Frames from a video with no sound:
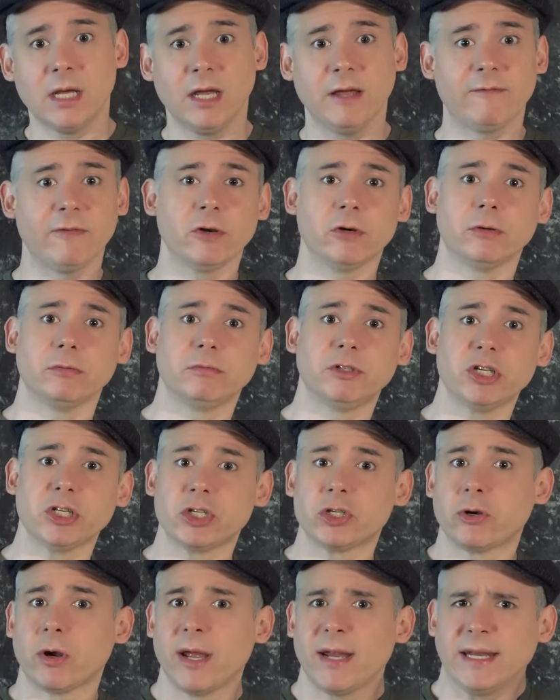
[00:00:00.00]
If you're
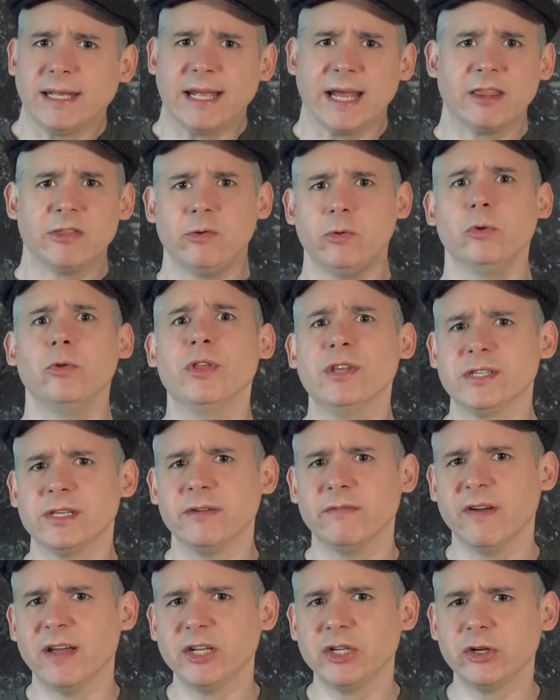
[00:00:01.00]
just trying to get through this
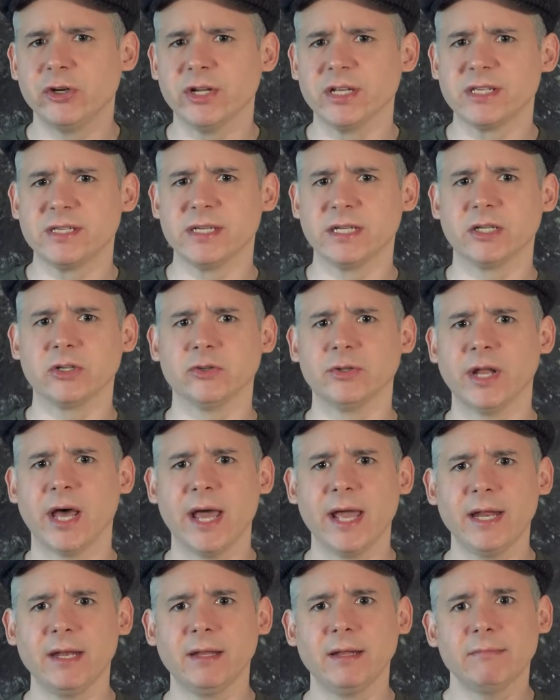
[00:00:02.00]
adventure in a single
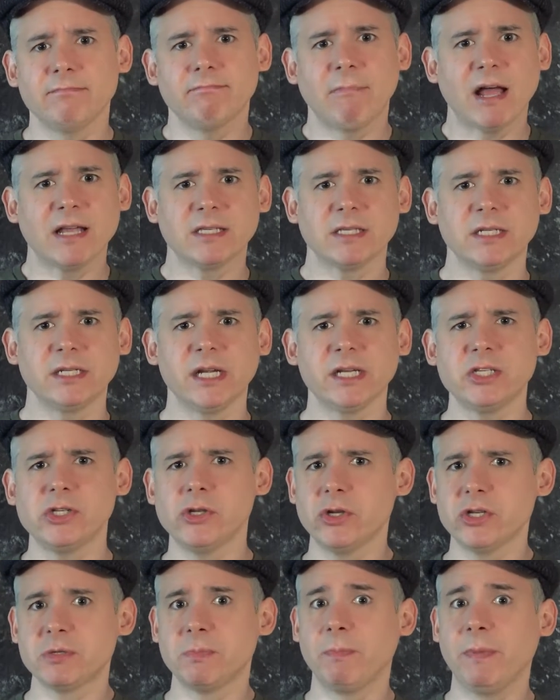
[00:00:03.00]
night, then I suggest
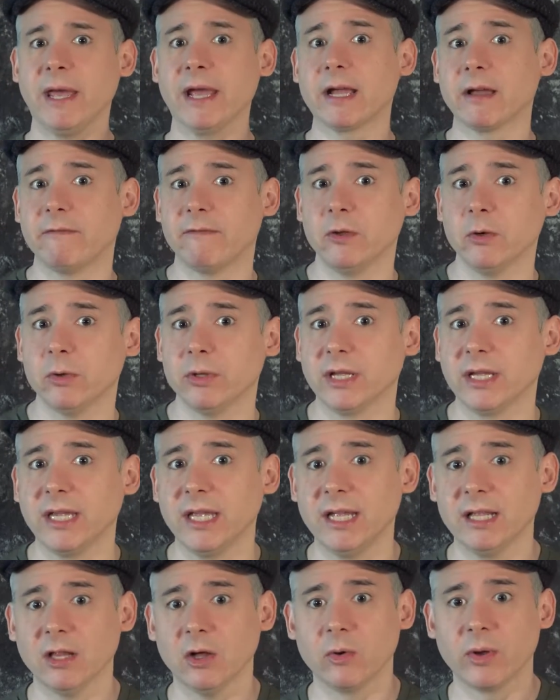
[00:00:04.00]
you just pick a few of the
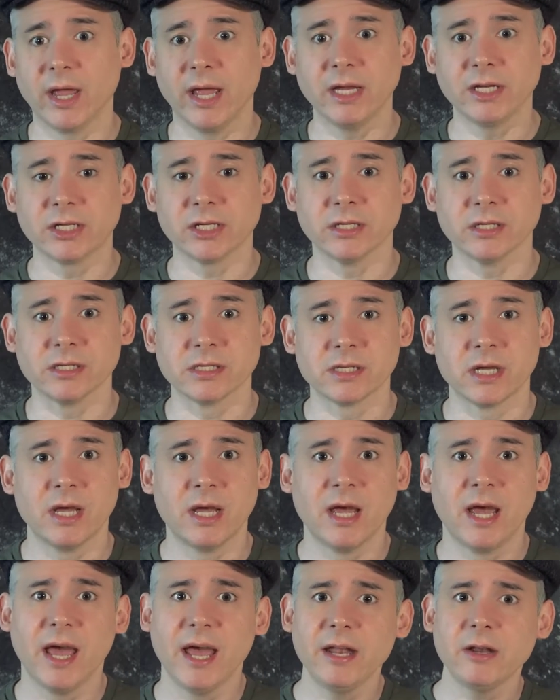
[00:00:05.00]
key locations
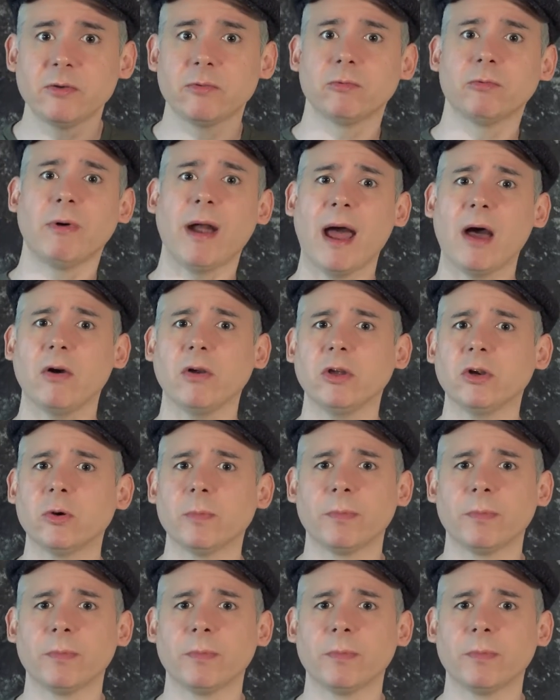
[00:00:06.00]
and route your